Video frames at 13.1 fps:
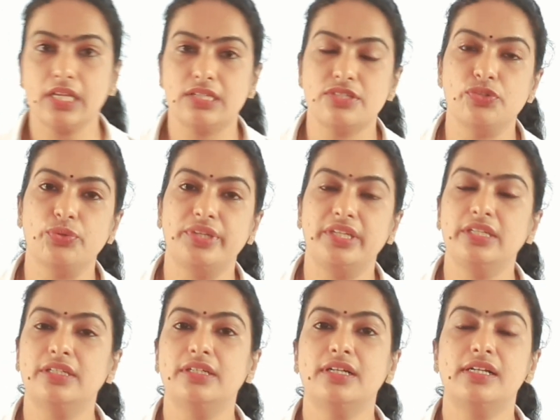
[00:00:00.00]
So
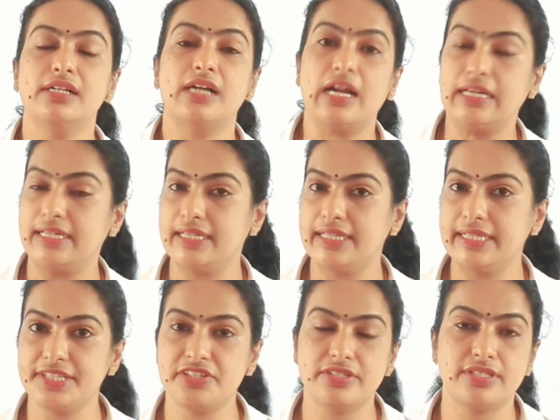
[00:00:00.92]
here
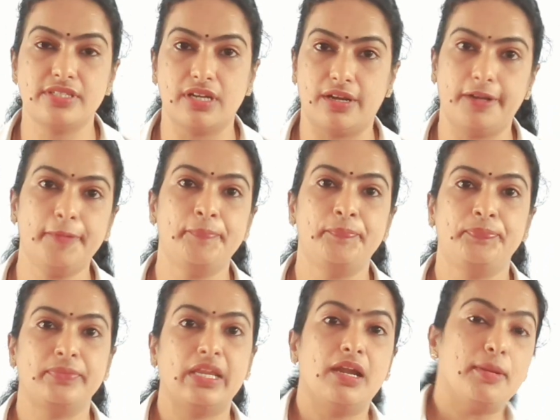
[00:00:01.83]
cartilages are
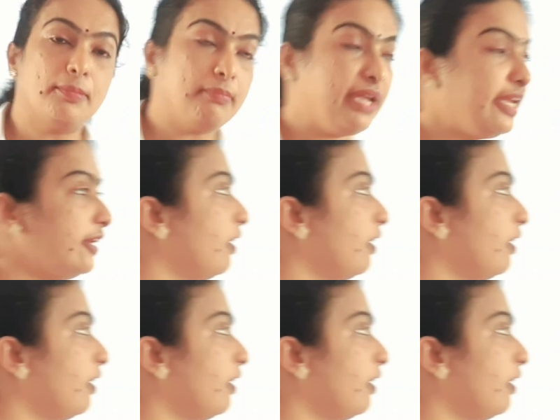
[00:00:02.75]
made